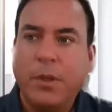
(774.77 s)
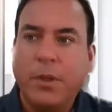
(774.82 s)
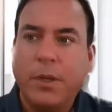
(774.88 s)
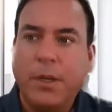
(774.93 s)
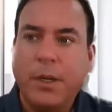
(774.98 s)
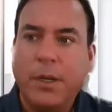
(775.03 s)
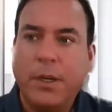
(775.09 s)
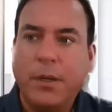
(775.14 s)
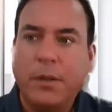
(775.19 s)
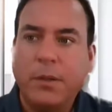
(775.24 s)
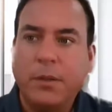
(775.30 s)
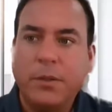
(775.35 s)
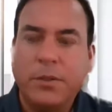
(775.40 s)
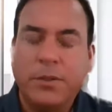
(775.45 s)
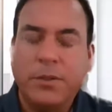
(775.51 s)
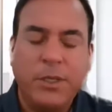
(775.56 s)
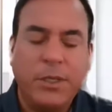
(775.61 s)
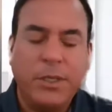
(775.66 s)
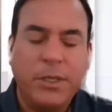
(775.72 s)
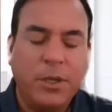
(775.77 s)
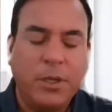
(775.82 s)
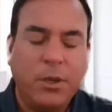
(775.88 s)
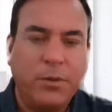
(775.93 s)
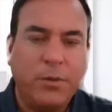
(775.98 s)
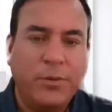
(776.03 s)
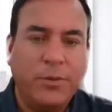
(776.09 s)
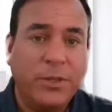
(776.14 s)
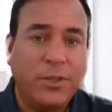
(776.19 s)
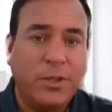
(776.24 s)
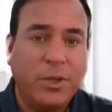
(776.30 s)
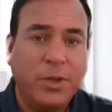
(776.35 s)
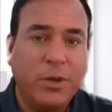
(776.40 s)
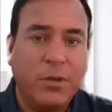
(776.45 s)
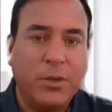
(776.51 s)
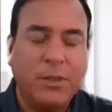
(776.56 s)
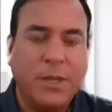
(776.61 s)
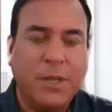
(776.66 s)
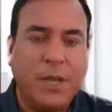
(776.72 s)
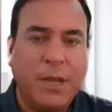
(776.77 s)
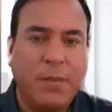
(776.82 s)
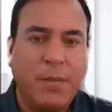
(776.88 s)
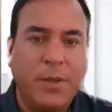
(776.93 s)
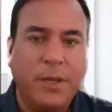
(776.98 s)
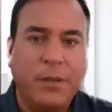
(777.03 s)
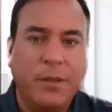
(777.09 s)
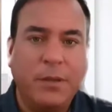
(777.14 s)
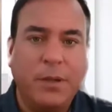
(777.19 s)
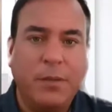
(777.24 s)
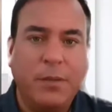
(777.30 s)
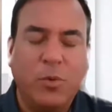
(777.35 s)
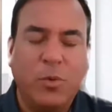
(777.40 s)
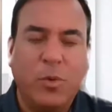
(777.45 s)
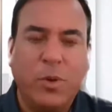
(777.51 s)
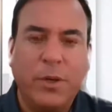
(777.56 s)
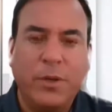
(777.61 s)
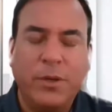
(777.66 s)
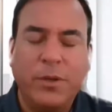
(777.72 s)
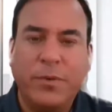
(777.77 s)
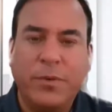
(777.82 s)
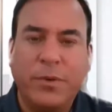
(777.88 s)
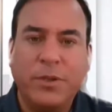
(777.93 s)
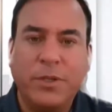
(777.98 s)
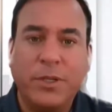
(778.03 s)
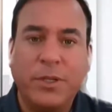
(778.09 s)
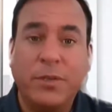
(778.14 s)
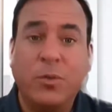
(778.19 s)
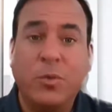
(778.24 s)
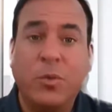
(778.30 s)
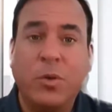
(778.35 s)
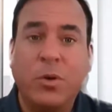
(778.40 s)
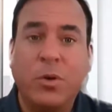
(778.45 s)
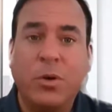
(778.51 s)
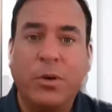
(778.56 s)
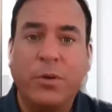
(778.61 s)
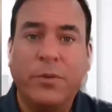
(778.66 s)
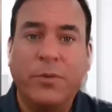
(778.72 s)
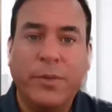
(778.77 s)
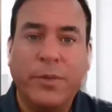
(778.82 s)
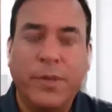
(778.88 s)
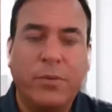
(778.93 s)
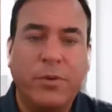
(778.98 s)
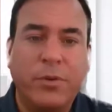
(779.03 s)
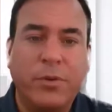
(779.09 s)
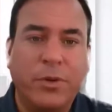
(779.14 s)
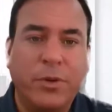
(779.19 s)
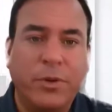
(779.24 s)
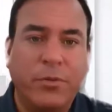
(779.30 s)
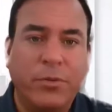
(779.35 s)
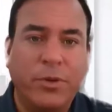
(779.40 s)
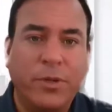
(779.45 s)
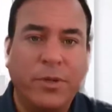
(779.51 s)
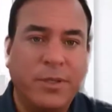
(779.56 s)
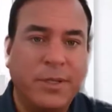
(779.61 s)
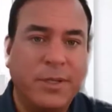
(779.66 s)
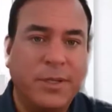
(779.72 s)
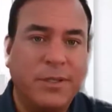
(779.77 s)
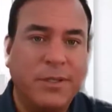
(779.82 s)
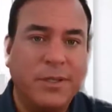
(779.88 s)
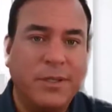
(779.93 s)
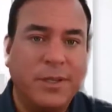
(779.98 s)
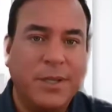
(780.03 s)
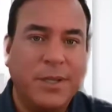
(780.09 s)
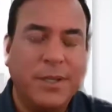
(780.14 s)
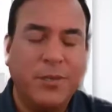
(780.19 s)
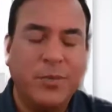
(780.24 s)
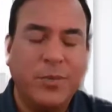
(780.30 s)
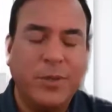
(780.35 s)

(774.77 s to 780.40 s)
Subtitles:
CEO of Cisco has commented the #1 university in the world for them to recruit is NC State.